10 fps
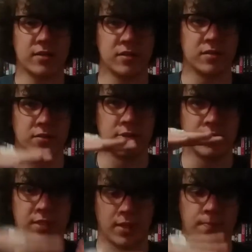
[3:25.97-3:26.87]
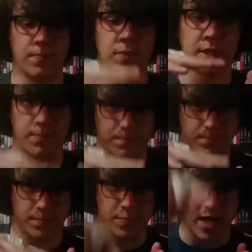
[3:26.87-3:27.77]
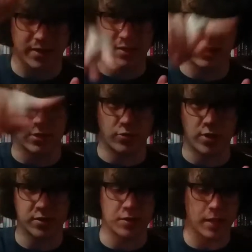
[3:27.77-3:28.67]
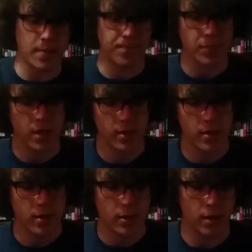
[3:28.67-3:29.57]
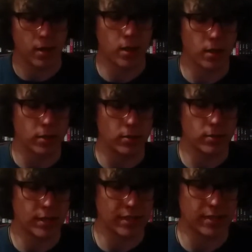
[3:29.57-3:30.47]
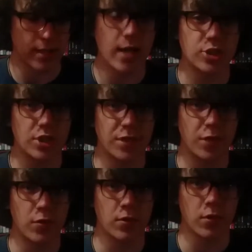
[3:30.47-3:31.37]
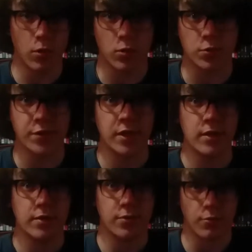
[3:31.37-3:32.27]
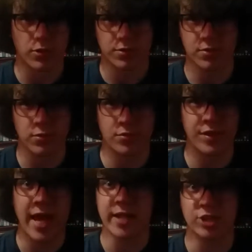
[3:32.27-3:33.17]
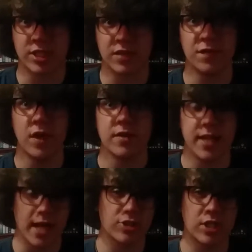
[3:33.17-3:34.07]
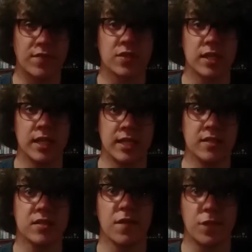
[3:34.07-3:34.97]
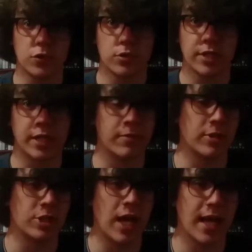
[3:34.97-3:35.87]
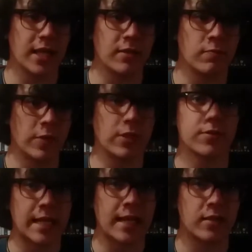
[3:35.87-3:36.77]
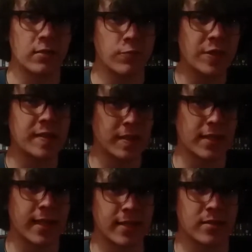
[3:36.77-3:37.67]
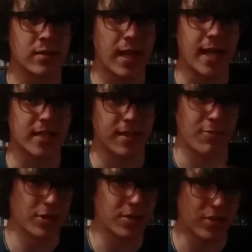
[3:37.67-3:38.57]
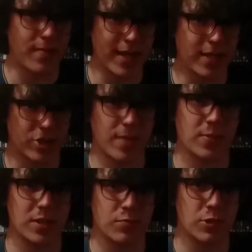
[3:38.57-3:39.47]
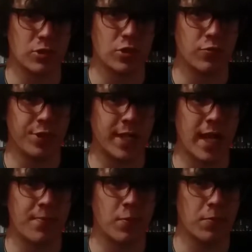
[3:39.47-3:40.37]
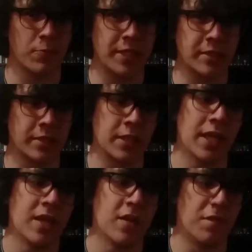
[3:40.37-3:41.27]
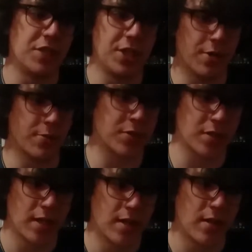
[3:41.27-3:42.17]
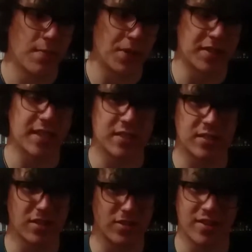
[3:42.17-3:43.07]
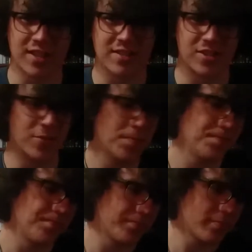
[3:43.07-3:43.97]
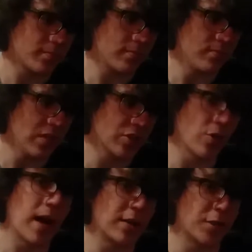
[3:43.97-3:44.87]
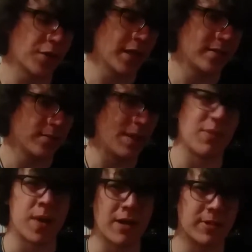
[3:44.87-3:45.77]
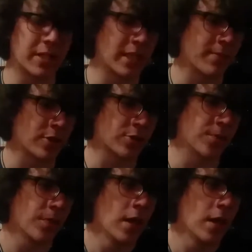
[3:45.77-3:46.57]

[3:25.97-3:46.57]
It's literally just like a box and then a cross on top. Is the kanji for old. The word old, the adjective. The adjective is furui, which we learned that recently in class. I want to start making Japanese 102 recap weekly videos because that's a good thing to do. So I don't forget. Maybe bi-weekly, I'm not sure.